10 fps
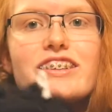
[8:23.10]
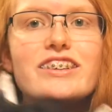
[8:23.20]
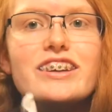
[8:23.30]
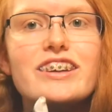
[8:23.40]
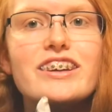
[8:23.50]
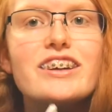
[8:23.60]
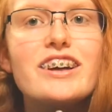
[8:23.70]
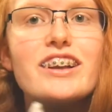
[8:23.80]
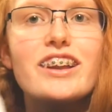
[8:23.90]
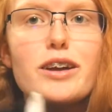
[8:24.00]
see,
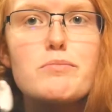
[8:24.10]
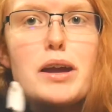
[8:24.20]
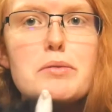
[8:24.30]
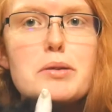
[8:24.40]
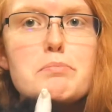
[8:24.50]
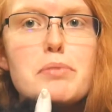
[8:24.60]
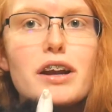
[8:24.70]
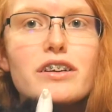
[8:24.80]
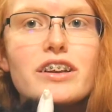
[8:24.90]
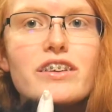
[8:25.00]
like maybe
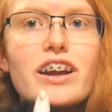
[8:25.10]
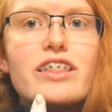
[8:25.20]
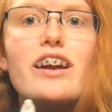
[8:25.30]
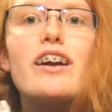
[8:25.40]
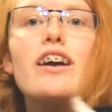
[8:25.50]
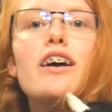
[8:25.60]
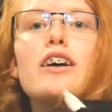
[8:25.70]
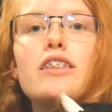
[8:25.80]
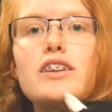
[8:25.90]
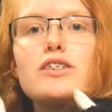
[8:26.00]
barely right there.
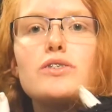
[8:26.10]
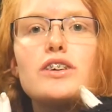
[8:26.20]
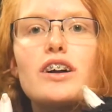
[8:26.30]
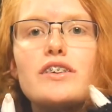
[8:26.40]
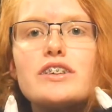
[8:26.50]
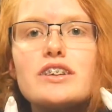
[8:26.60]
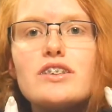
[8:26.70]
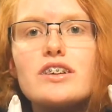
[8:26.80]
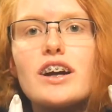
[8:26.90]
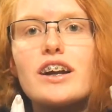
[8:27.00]
This foot,
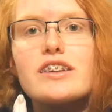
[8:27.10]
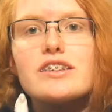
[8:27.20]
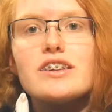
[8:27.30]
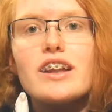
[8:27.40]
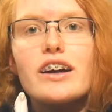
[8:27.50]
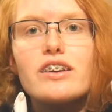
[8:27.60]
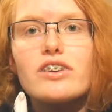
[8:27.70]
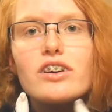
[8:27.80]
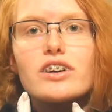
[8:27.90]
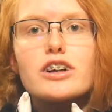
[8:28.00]
obviously you can kind of see
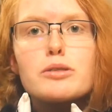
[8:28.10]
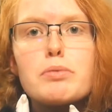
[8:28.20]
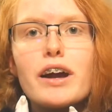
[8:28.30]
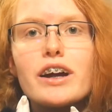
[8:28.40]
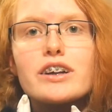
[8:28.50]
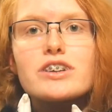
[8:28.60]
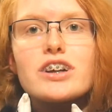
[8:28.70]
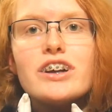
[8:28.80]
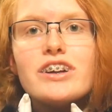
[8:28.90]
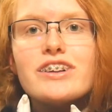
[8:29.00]
that darker
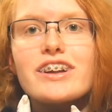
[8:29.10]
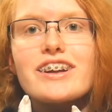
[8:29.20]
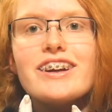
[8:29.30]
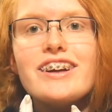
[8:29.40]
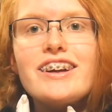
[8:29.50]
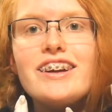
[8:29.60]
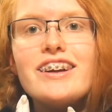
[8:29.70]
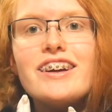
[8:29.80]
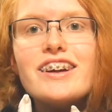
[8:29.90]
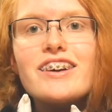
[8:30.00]
patch, like
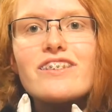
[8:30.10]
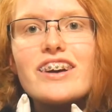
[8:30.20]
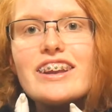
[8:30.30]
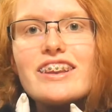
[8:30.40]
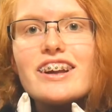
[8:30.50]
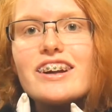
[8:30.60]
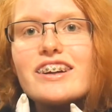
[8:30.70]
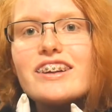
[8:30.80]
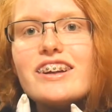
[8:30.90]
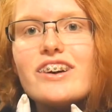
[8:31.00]
right
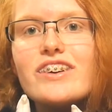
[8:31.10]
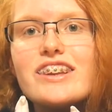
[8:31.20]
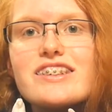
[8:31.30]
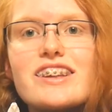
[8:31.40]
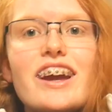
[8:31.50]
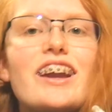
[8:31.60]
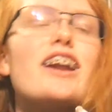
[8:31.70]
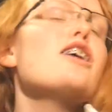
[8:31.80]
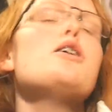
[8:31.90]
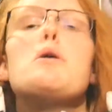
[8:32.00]
there, you know, with the stain.
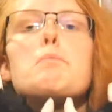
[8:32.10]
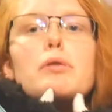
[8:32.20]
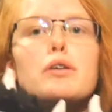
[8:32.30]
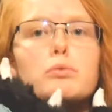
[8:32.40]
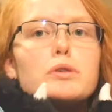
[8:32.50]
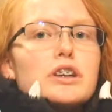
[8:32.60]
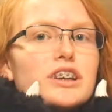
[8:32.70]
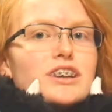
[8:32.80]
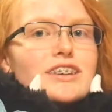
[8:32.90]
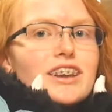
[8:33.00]
But
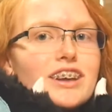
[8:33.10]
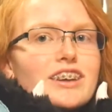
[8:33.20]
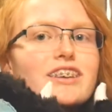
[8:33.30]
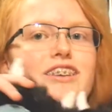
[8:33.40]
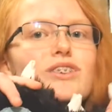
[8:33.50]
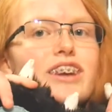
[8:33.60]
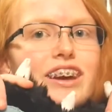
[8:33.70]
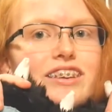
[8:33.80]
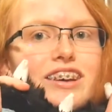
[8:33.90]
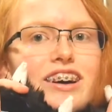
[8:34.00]
really, like, you
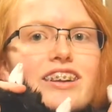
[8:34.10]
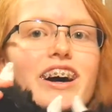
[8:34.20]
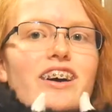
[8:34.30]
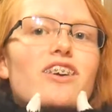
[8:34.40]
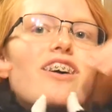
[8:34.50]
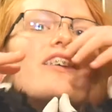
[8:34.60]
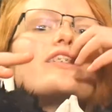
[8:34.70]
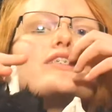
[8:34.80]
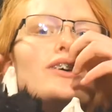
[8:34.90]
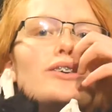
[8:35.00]
can't tell at all.
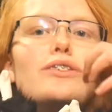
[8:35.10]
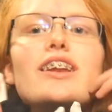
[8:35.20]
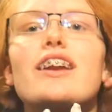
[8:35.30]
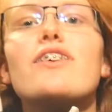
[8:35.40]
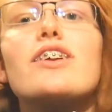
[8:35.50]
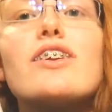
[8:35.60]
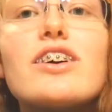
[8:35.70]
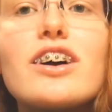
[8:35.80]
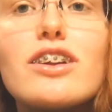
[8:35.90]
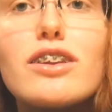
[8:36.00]
So they definitely
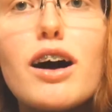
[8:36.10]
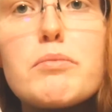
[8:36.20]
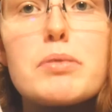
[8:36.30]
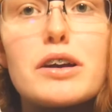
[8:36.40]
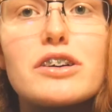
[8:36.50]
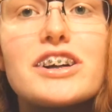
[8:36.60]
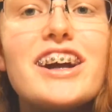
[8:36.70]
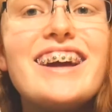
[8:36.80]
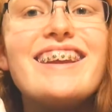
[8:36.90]
look a lot better